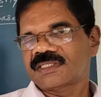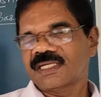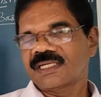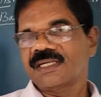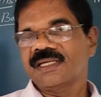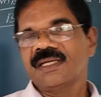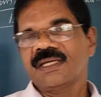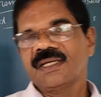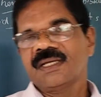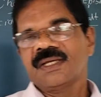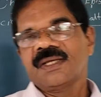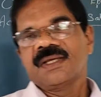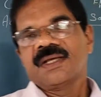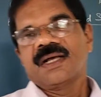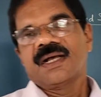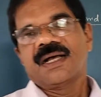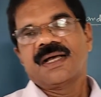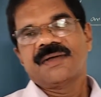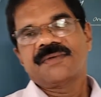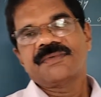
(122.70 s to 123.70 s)

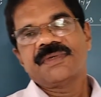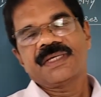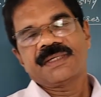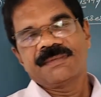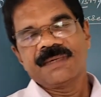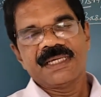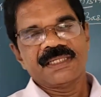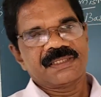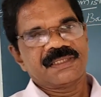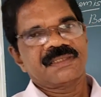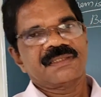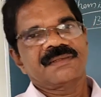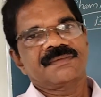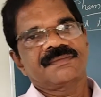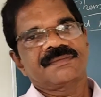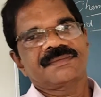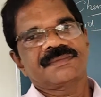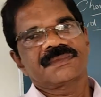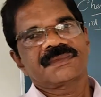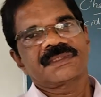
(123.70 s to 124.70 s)
a weak base.
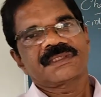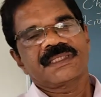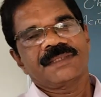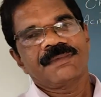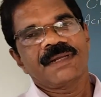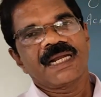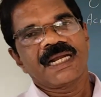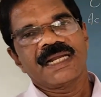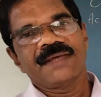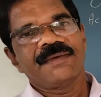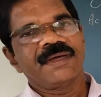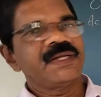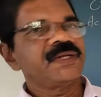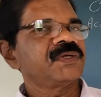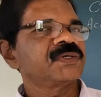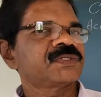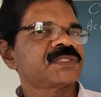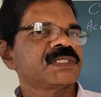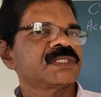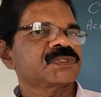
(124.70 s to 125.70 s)
Similarly, when
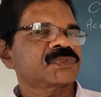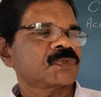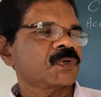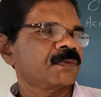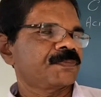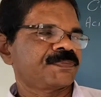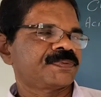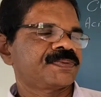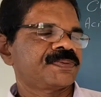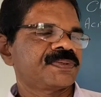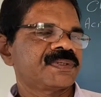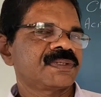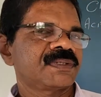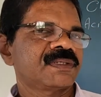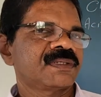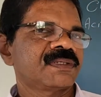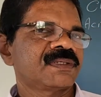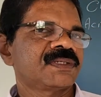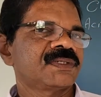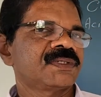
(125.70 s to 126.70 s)
you see soap,